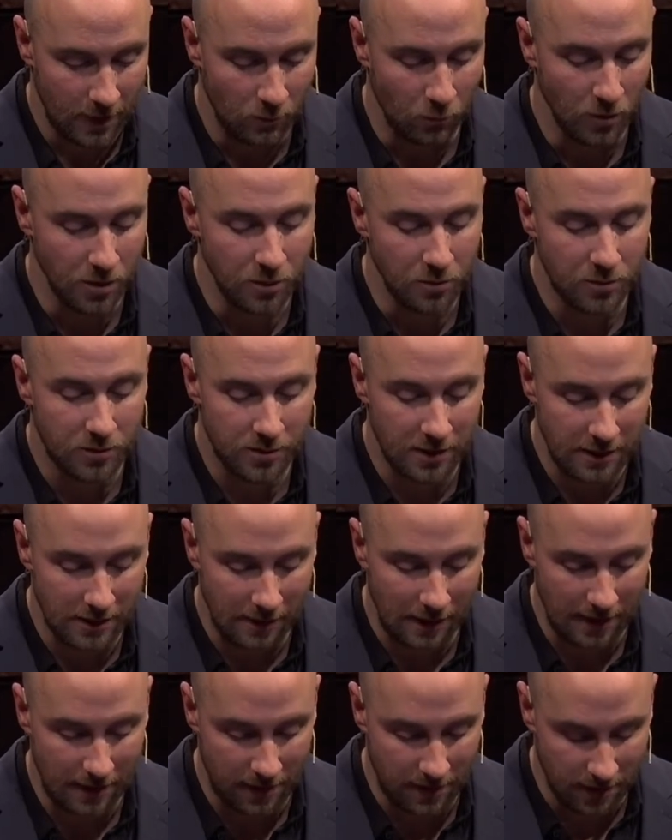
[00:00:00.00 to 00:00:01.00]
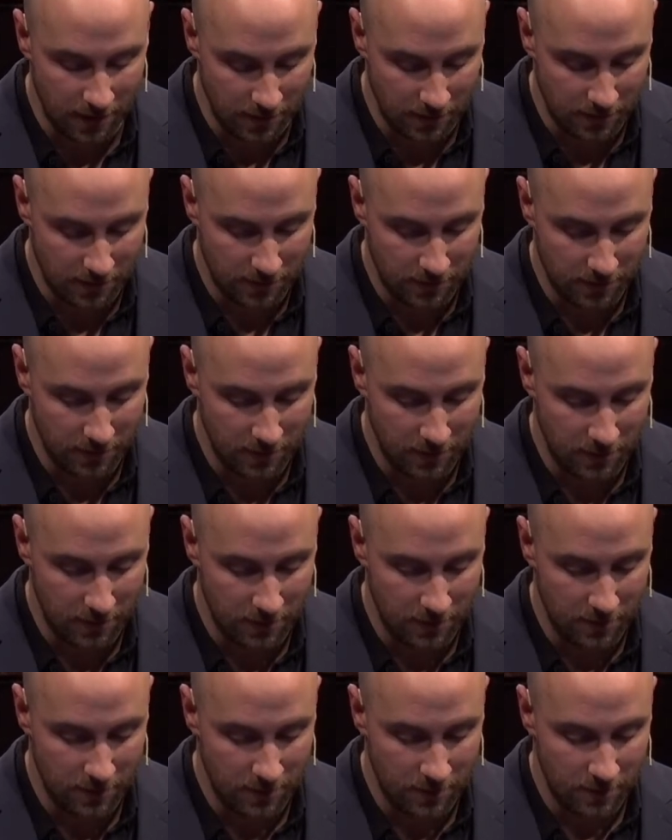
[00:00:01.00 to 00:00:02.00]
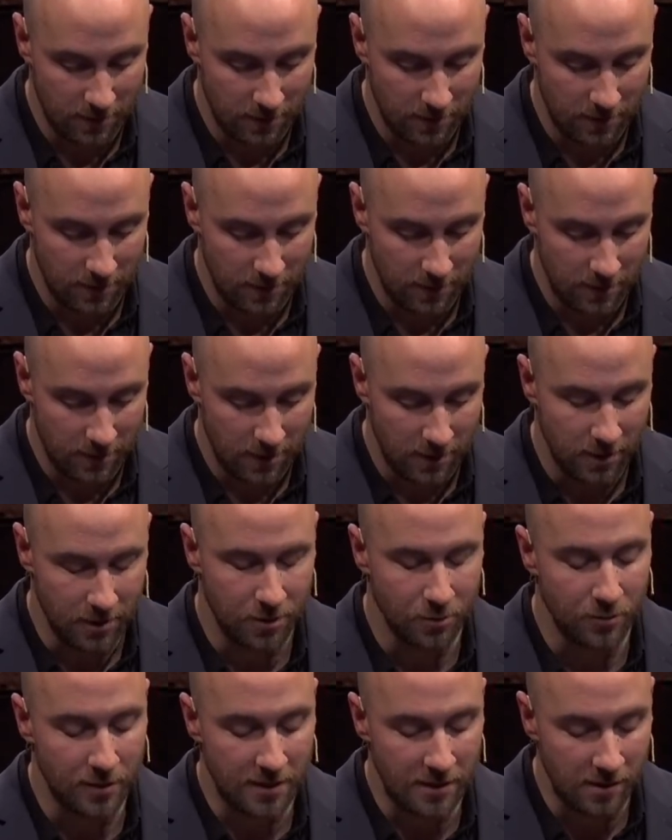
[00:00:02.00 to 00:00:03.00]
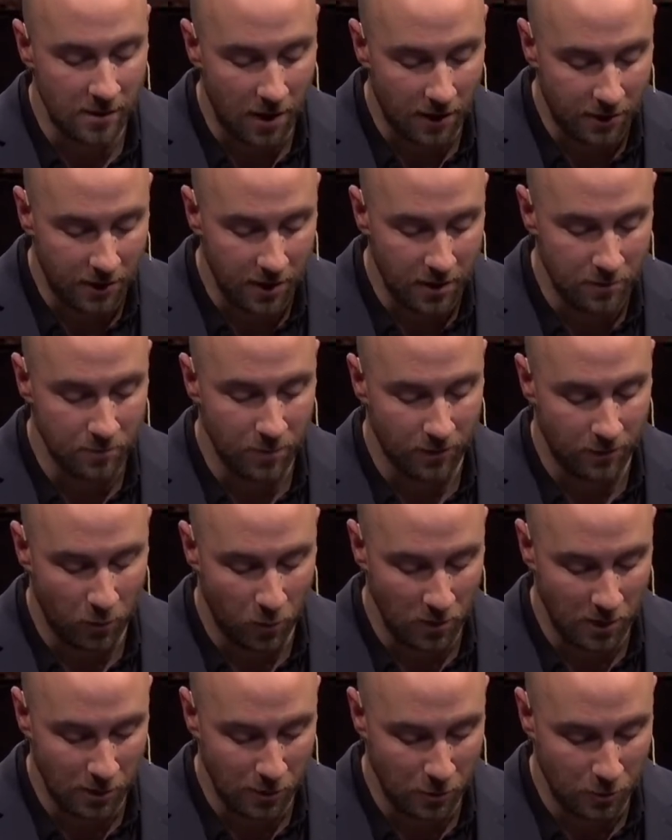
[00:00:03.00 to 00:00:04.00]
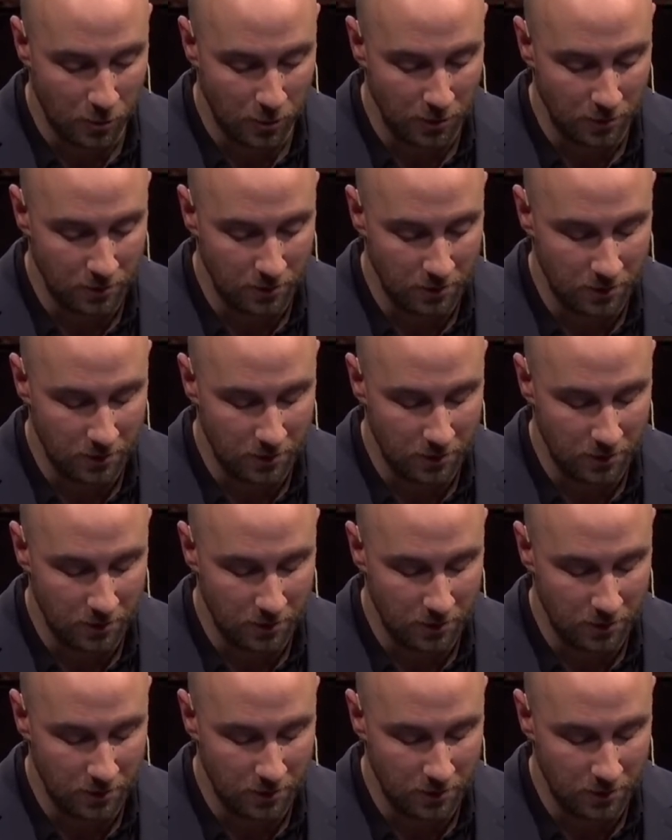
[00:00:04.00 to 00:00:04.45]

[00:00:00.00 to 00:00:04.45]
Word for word: When you sit like this, doing nothing before the Lord,